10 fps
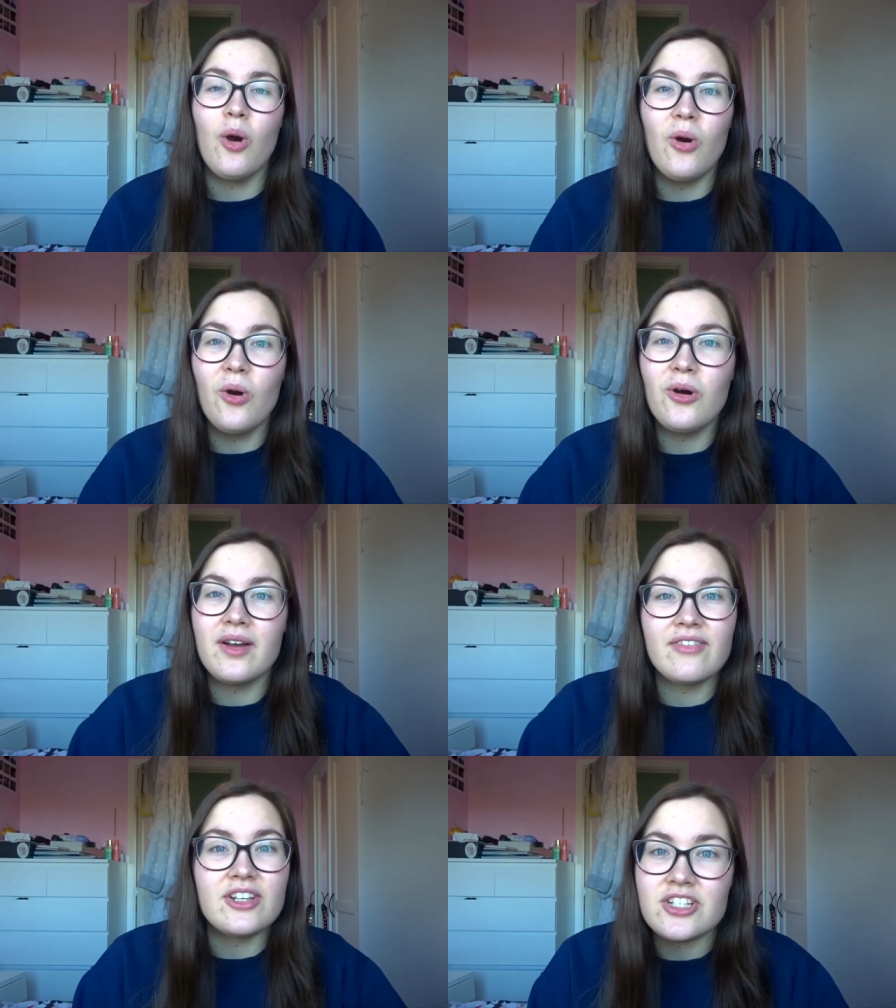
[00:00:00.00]
or
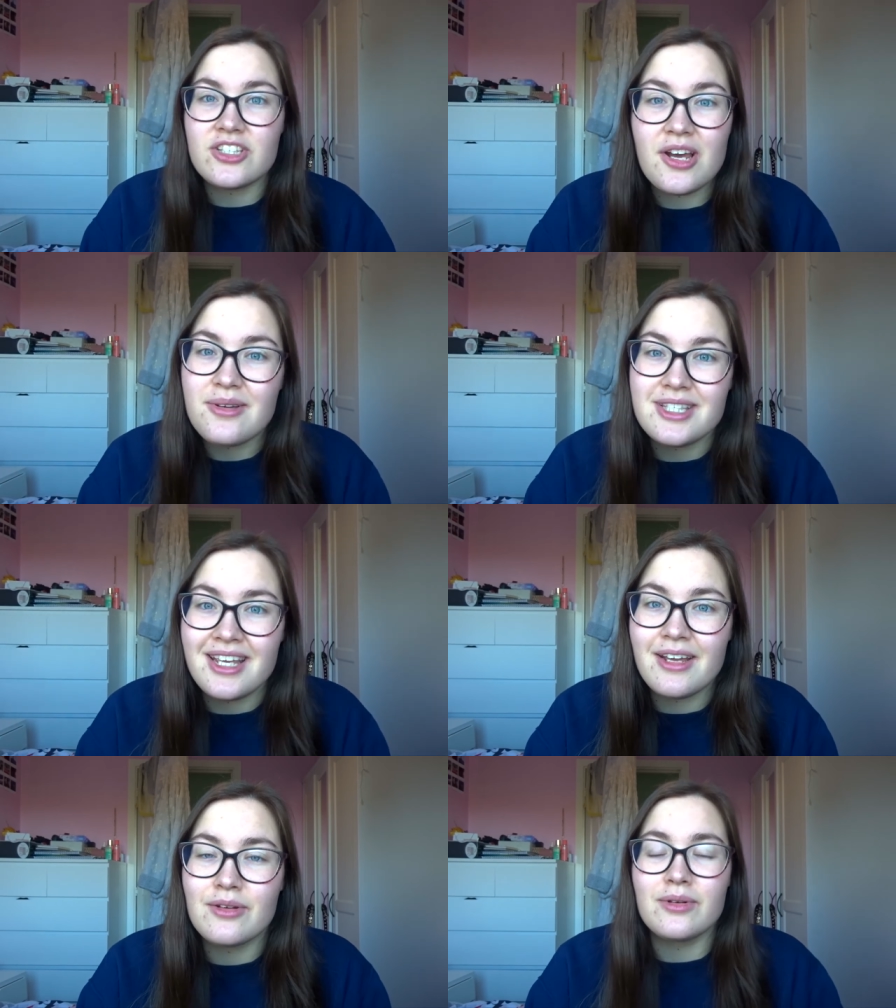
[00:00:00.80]
if you're just
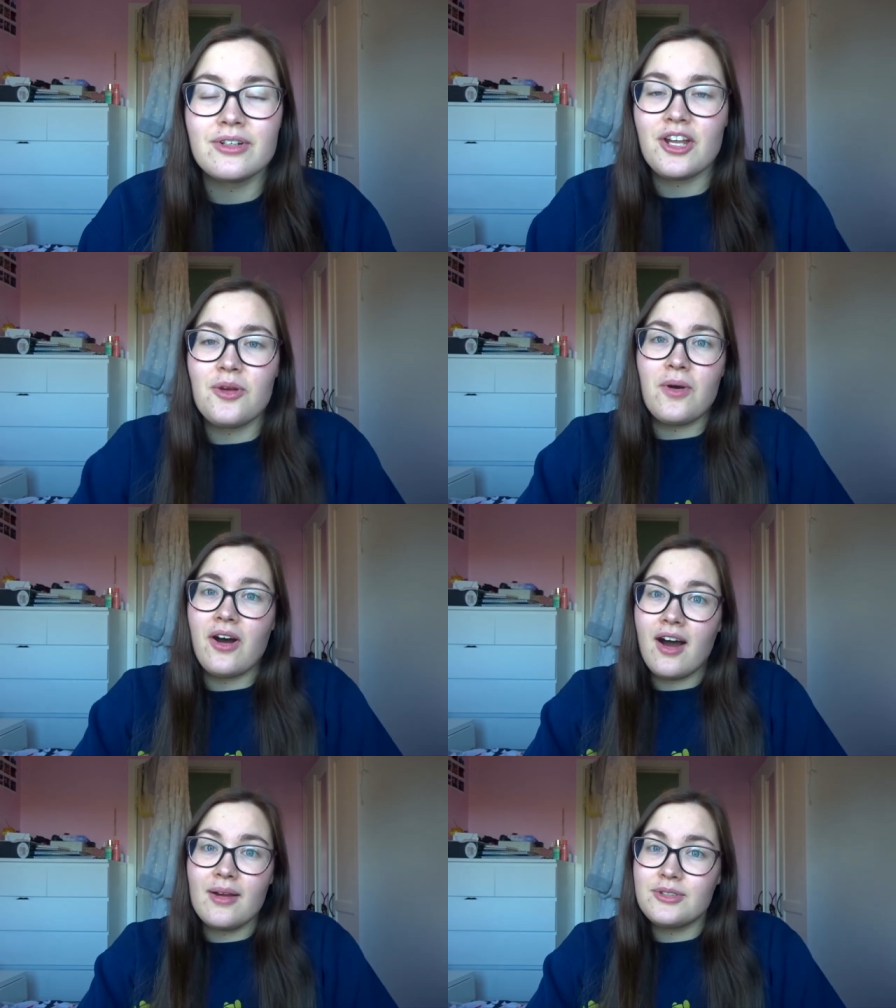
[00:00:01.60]
nosy and want to know
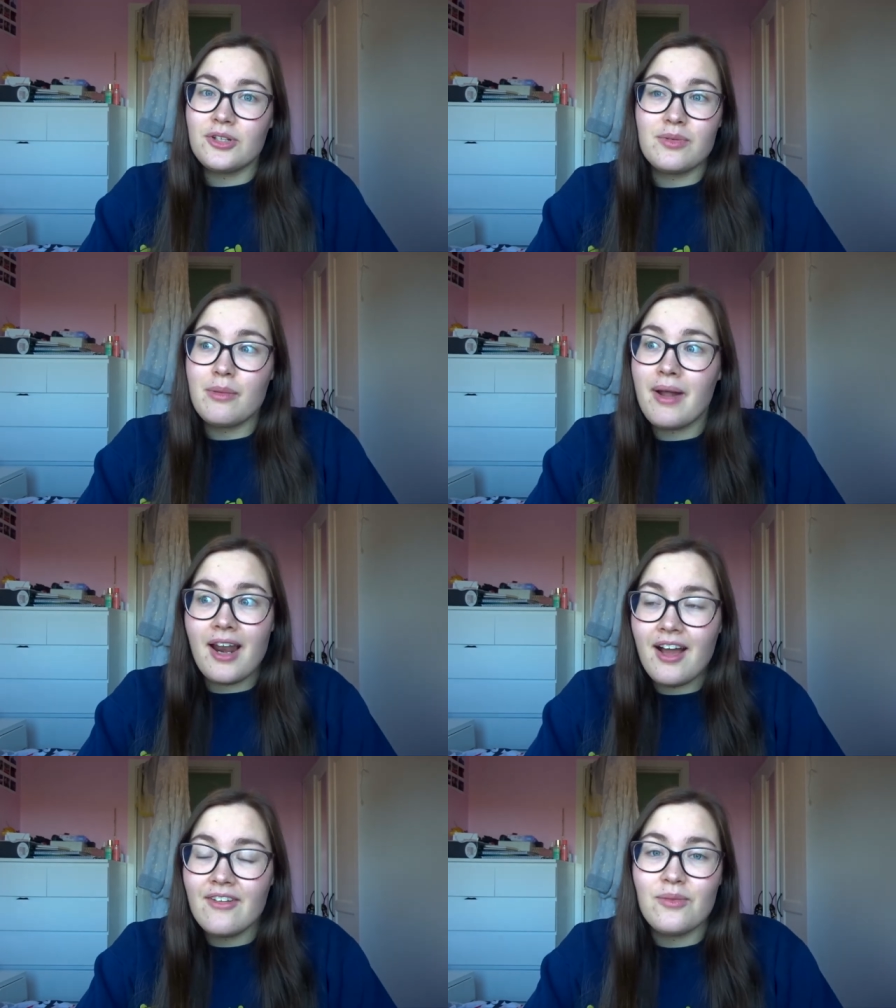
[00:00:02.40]
what I'm doing with my
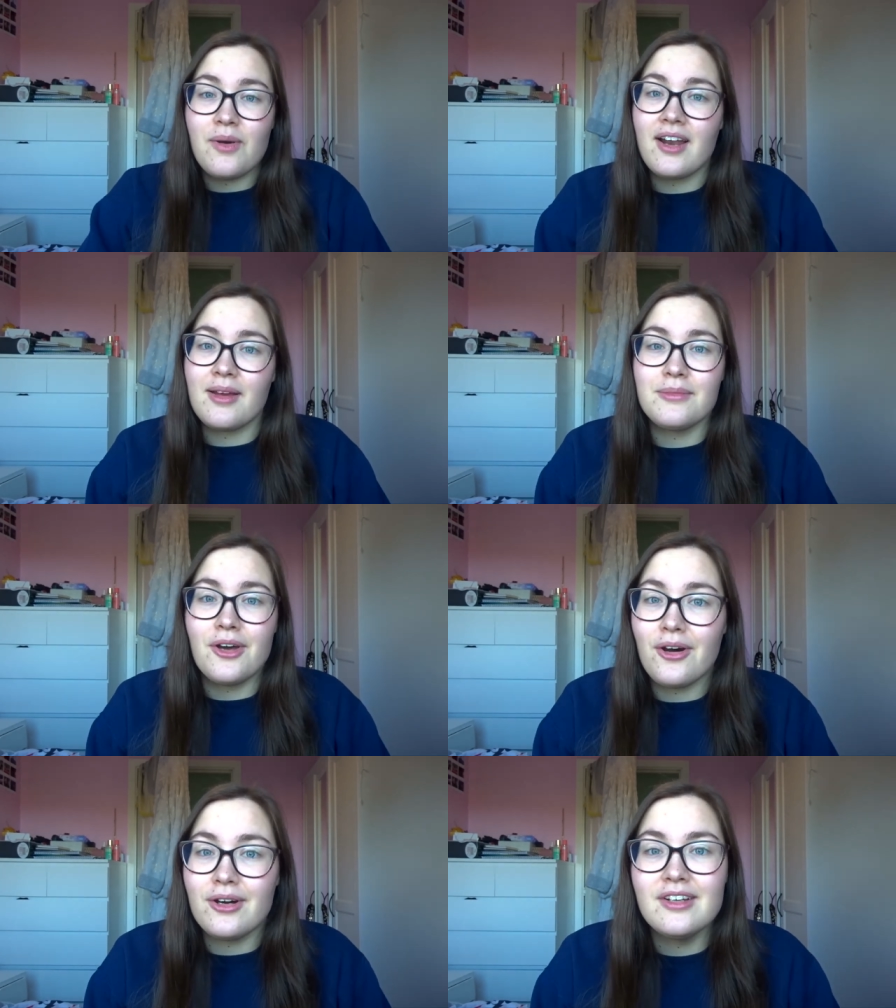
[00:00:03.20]
life while I'm
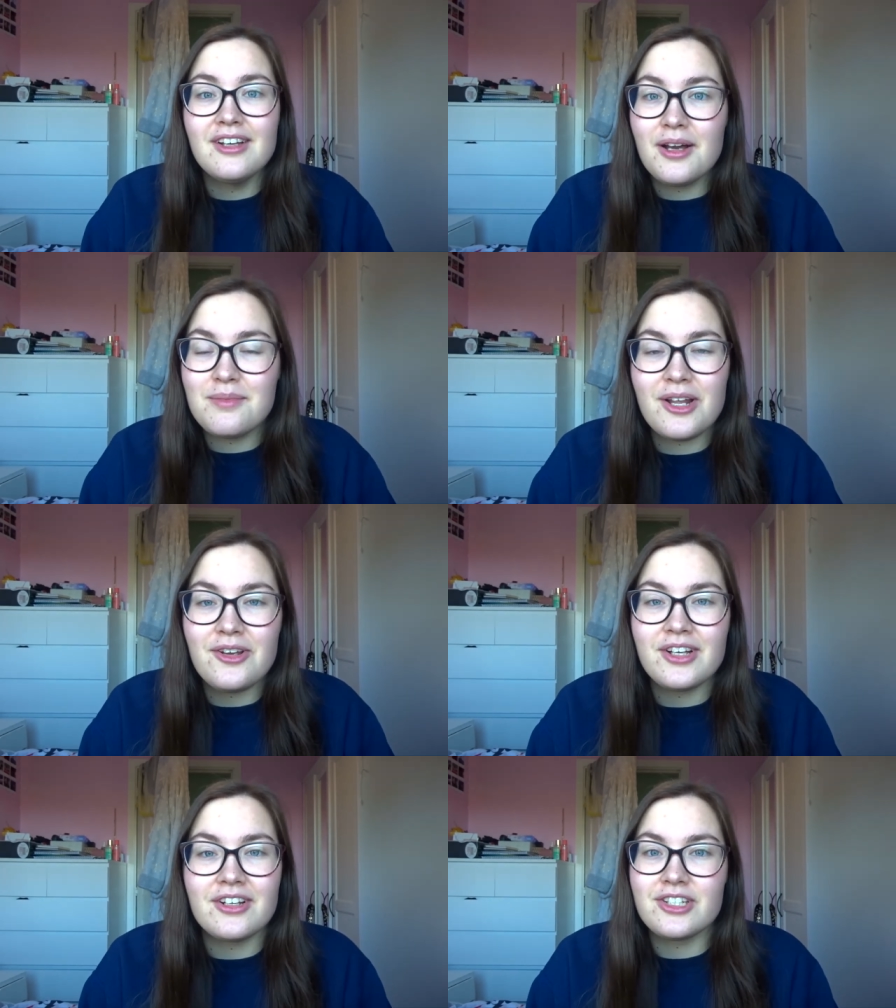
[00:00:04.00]
not
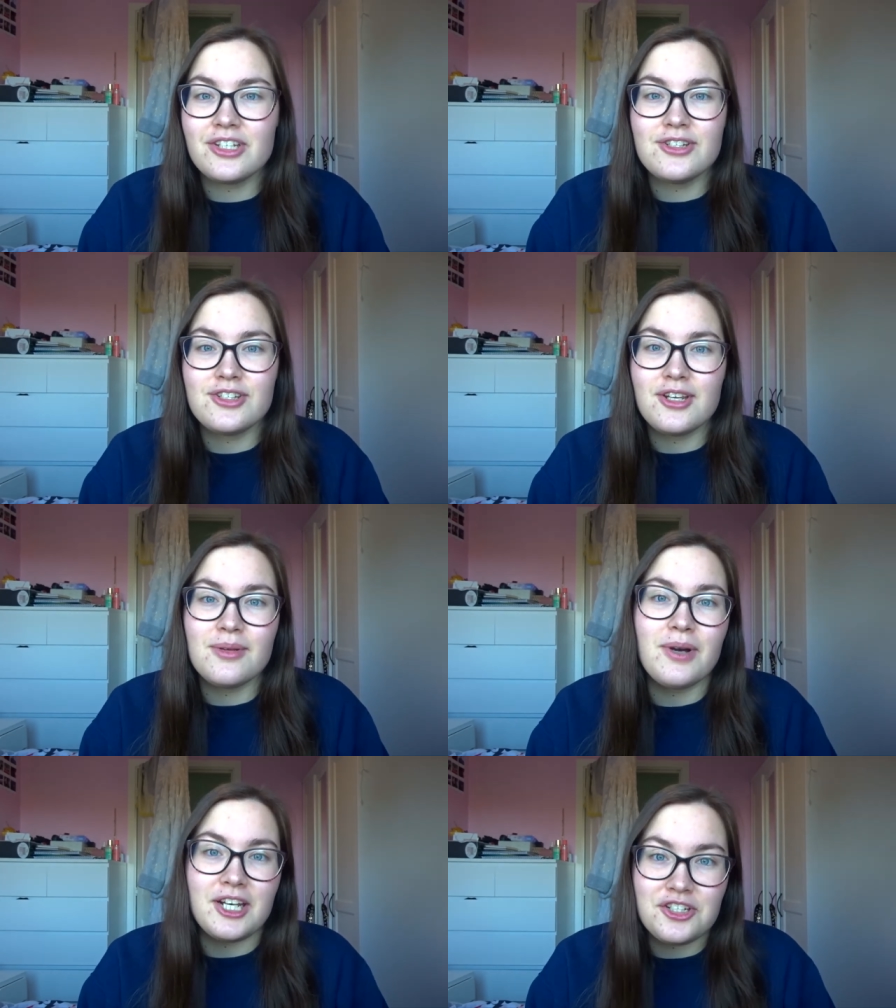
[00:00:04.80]
uploading onto
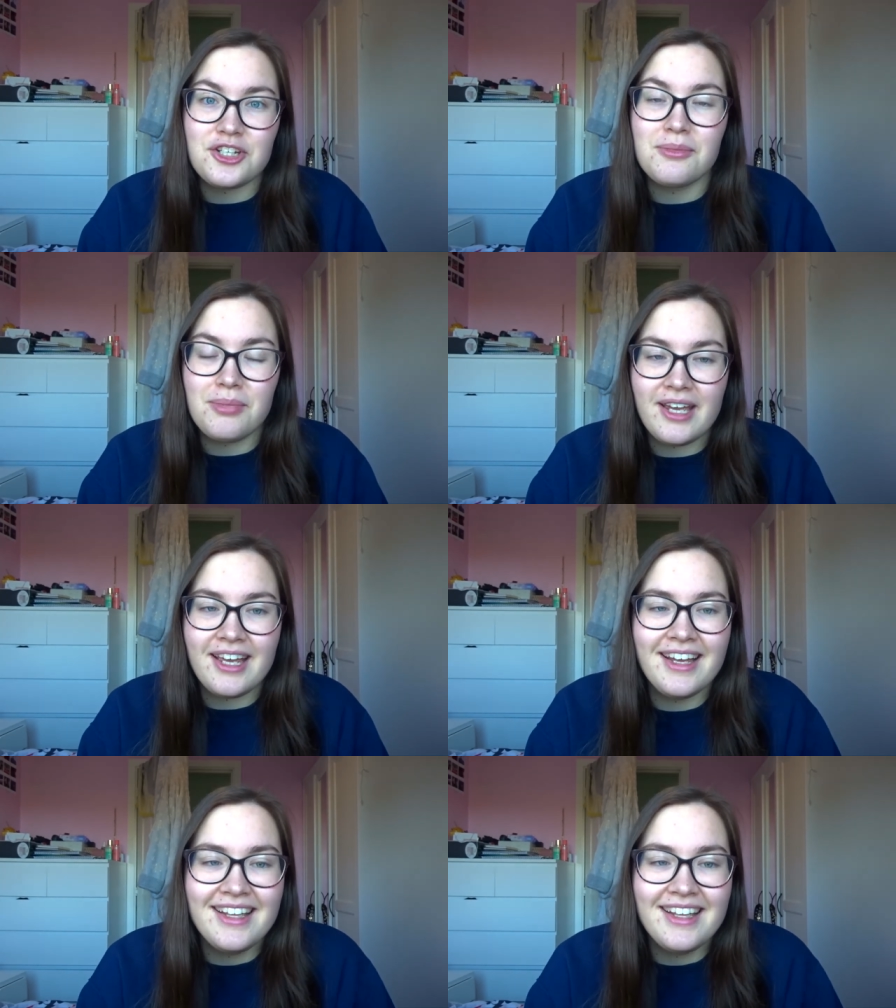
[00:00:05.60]
YouTube when I should be,